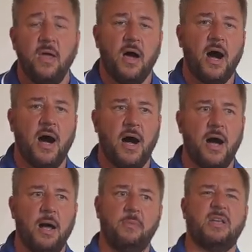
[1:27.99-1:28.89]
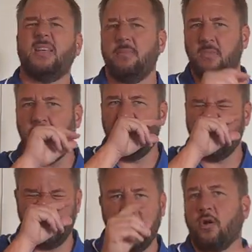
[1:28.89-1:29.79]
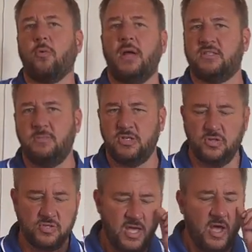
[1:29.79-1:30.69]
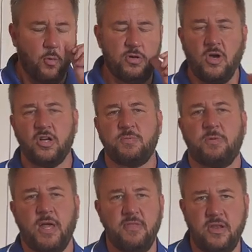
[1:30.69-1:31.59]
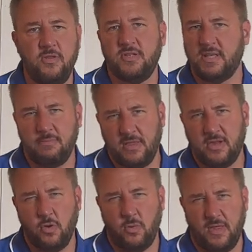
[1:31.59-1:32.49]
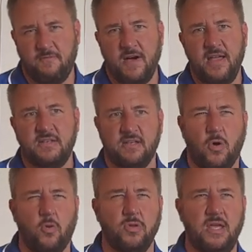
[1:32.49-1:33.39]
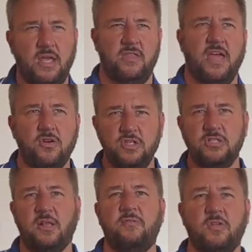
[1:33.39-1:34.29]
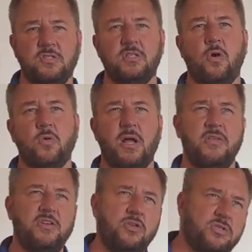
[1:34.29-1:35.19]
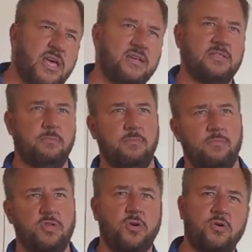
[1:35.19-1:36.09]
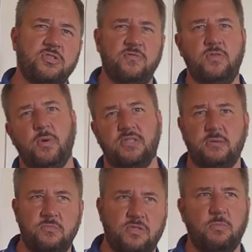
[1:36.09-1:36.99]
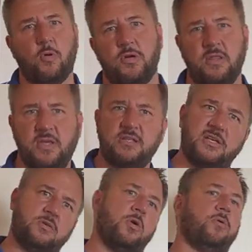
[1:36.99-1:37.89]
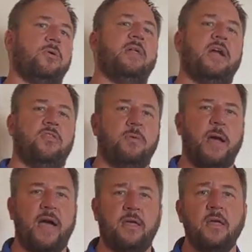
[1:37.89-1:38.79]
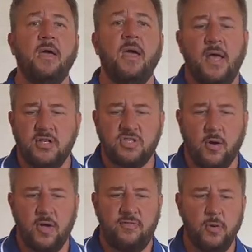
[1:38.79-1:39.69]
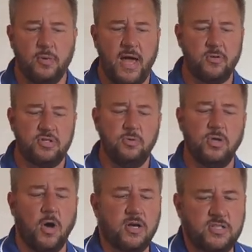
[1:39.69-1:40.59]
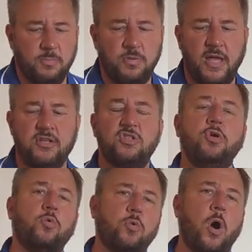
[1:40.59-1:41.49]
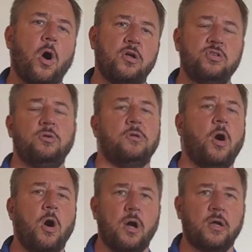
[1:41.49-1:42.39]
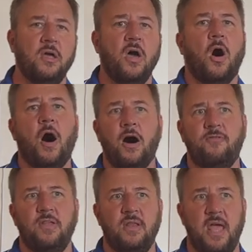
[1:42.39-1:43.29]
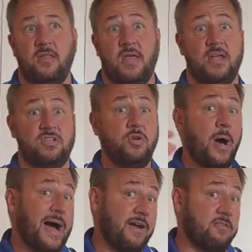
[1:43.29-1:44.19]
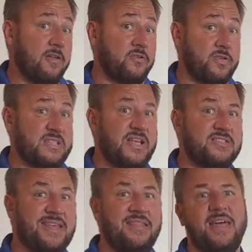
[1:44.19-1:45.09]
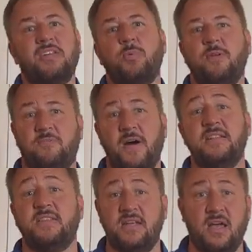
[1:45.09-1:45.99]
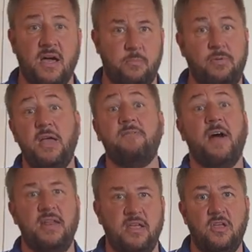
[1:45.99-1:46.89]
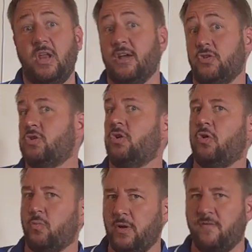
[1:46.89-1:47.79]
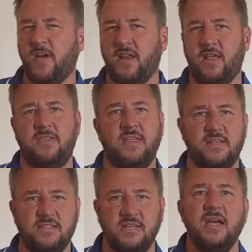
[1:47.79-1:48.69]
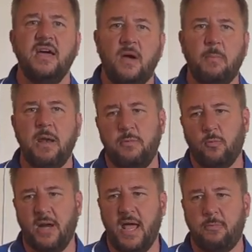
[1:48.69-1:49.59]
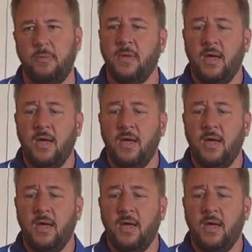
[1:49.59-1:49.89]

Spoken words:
Because that just kind of creates some issues. When dogs play, they do the same thing they do when they fight, only the energy level is lower, and they do take some turns of doing some subordinate things like laying on their back. So if you allow two dogs to play too long, often and at too high of level intensity, that's when play fighting can actually turn into real fighting. I think that's might have happened.